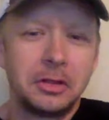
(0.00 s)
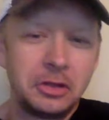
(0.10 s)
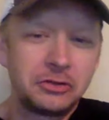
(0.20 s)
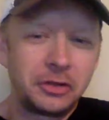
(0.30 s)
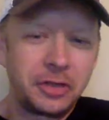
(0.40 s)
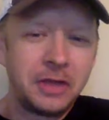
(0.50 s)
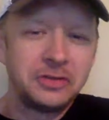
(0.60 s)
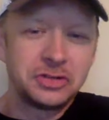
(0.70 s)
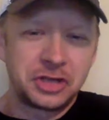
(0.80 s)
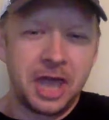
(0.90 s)
things like that,
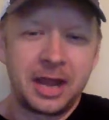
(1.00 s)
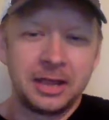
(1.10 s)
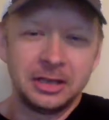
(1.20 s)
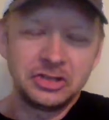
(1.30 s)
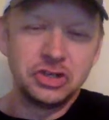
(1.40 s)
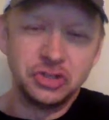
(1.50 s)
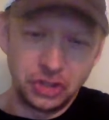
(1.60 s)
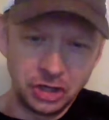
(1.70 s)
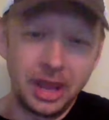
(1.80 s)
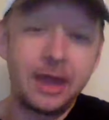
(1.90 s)
just to kind of let you
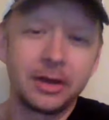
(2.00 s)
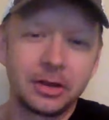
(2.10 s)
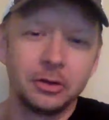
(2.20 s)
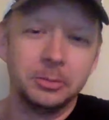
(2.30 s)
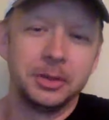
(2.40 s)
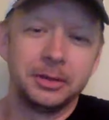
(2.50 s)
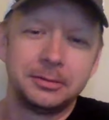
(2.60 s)
chill out a little bit.